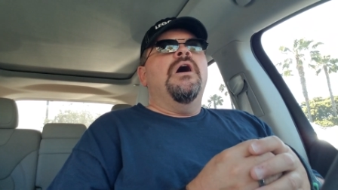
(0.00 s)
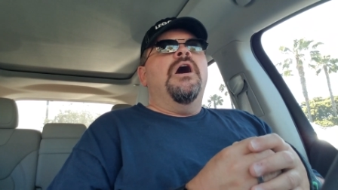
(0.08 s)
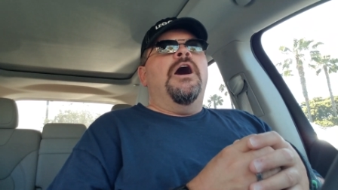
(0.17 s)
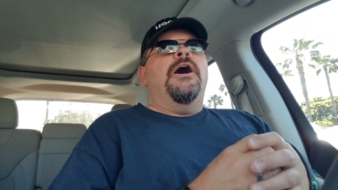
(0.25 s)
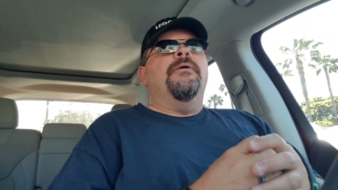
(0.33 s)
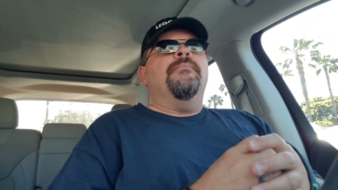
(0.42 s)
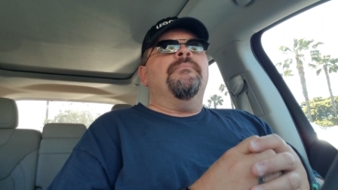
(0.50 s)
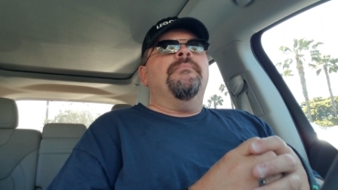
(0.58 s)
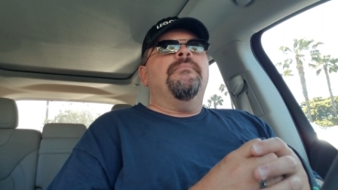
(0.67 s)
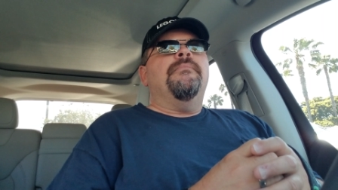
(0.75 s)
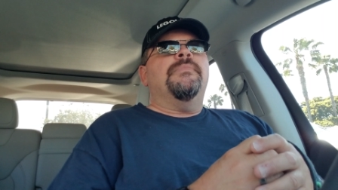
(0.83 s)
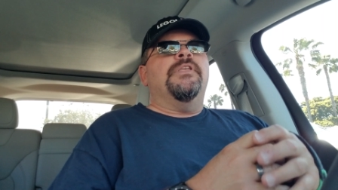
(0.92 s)
um,
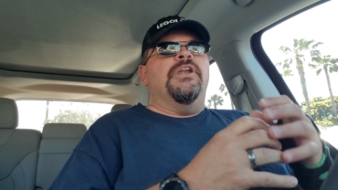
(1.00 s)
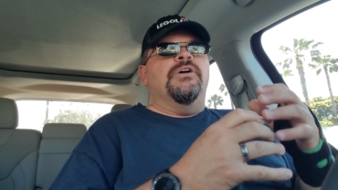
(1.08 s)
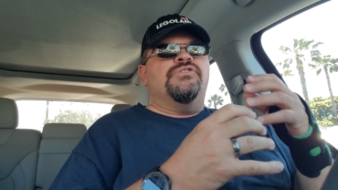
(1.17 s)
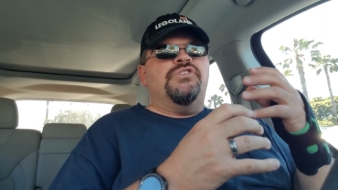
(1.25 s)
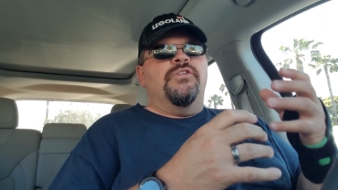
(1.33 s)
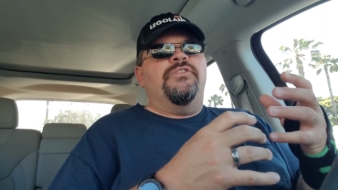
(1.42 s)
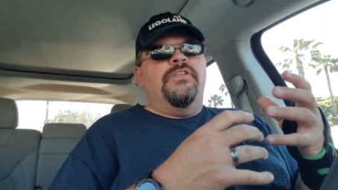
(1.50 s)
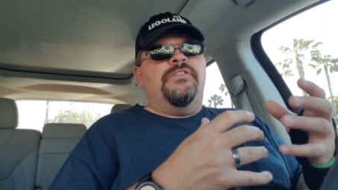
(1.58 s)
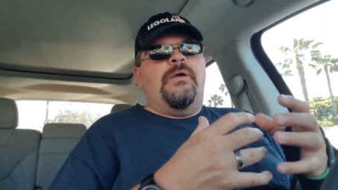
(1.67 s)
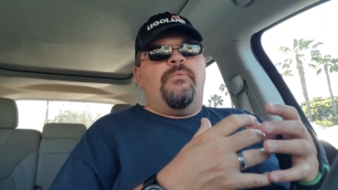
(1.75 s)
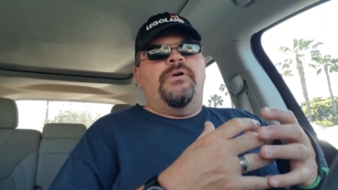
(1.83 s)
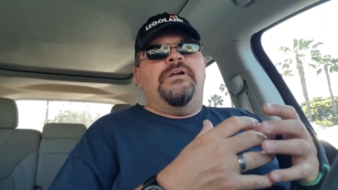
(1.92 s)
you know, so that
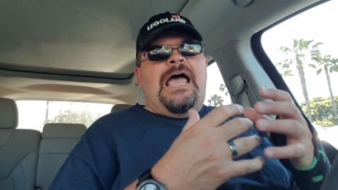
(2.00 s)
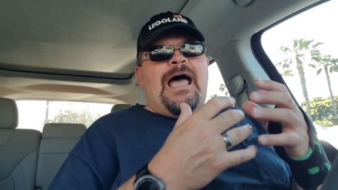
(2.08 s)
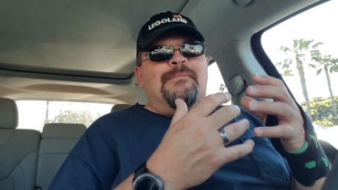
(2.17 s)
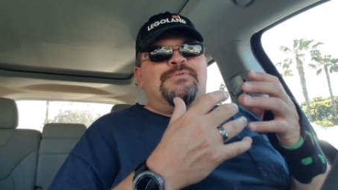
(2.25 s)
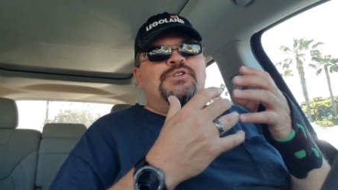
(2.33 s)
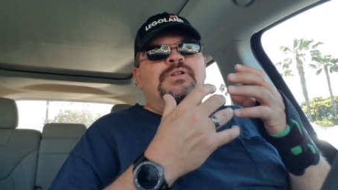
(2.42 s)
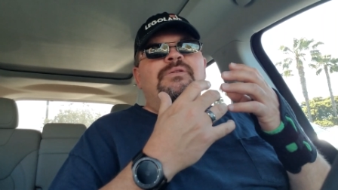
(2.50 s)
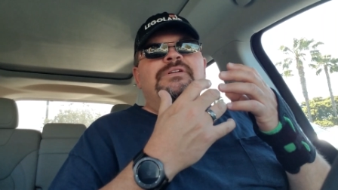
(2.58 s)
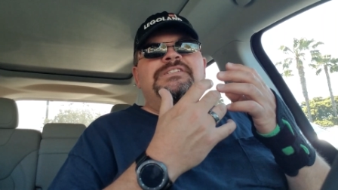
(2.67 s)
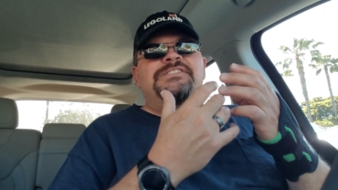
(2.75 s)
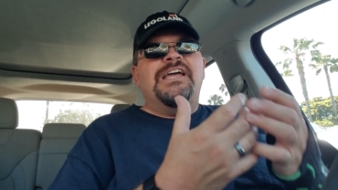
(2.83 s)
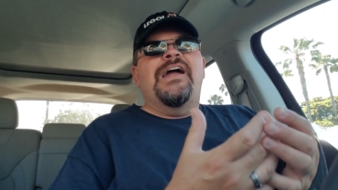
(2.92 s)
they weren't
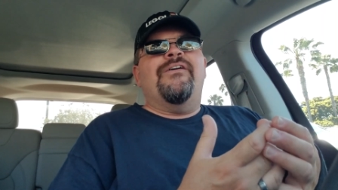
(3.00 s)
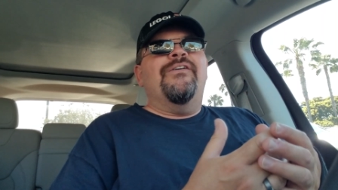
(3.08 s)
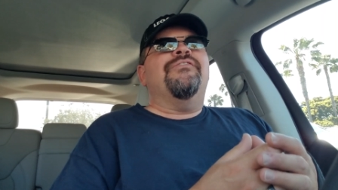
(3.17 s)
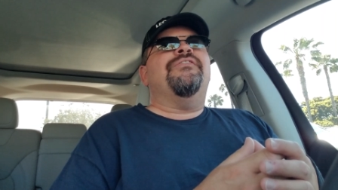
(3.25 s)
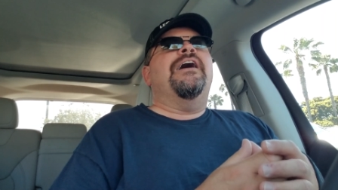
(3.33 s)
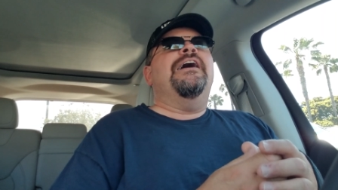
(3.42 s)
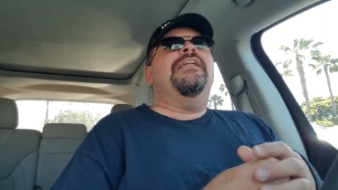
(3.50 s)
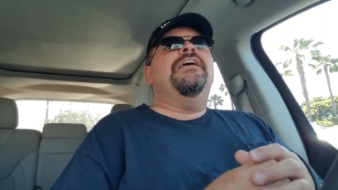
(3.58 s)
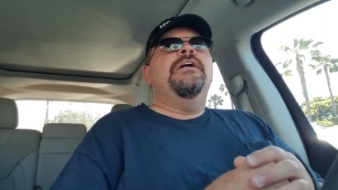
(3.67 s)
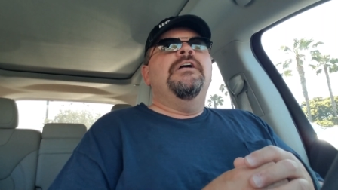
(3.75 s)
absolutely terrified,